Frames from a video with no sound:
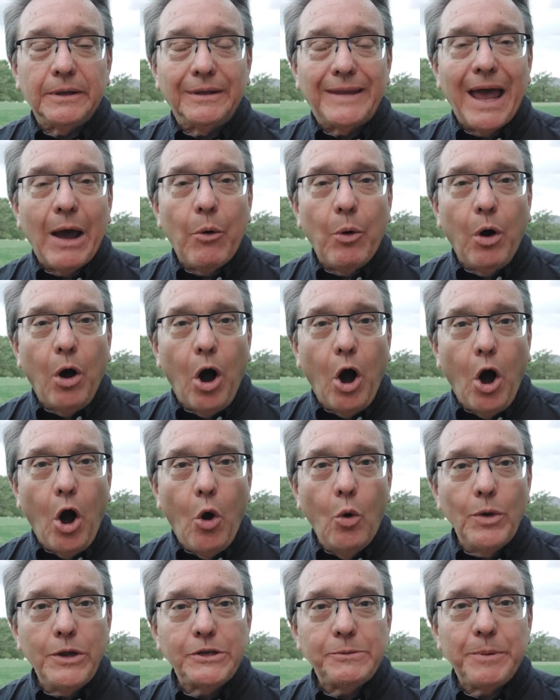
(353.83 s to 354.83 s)
That will
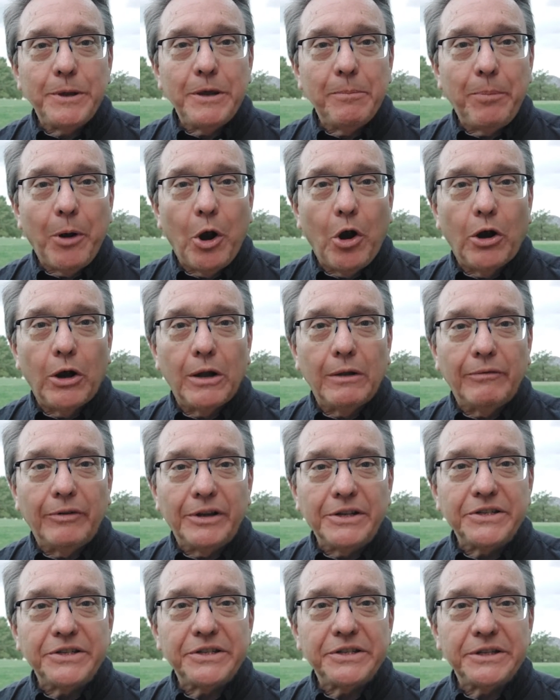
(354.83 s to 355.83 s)
always be a part of
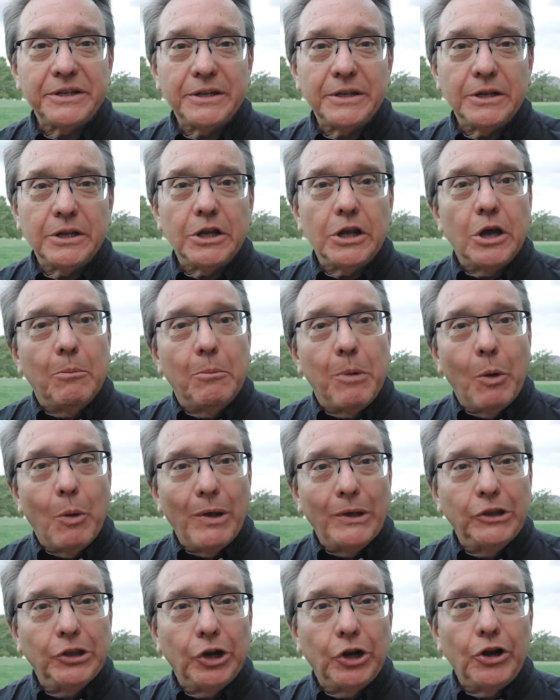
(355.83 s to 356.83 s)
us, but
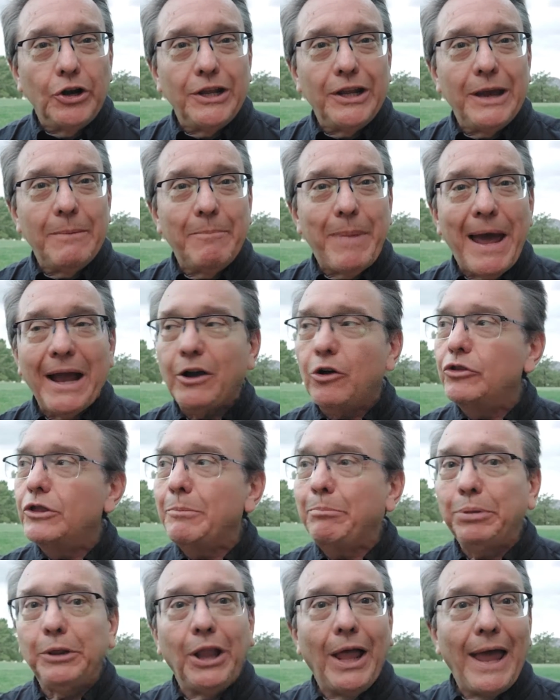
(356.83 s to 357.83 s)
we learn to get back on
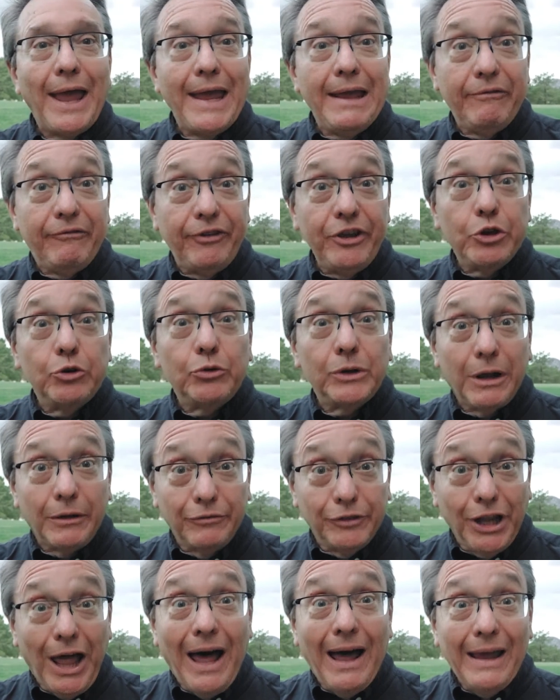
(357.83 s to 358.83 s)
the playing field
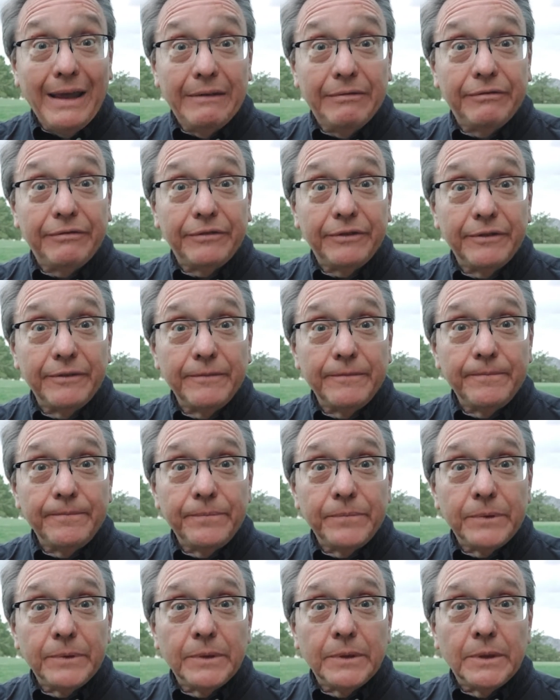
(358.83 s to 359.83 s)
of life.
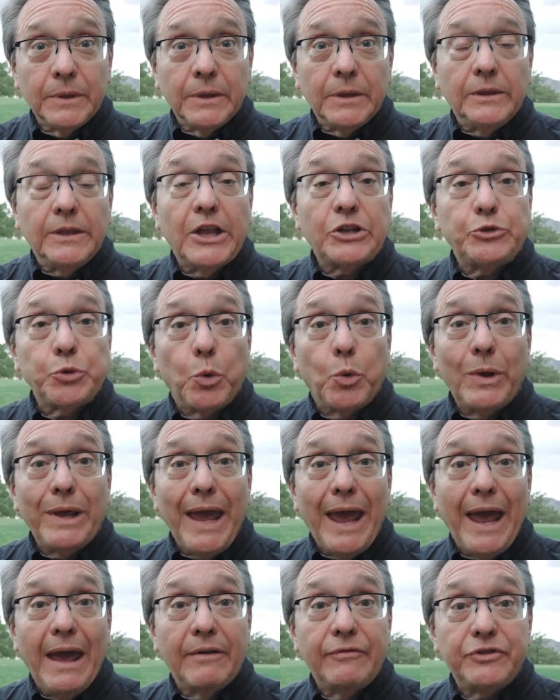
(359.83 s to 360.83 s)
That's what we
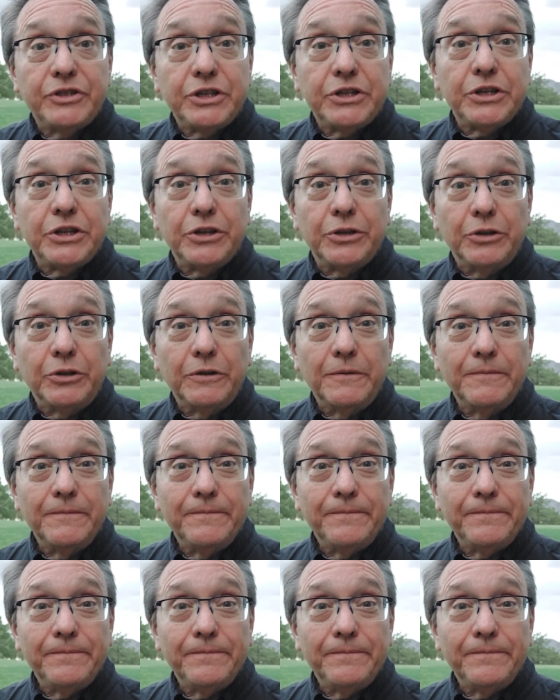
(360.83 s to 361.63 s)
have to do.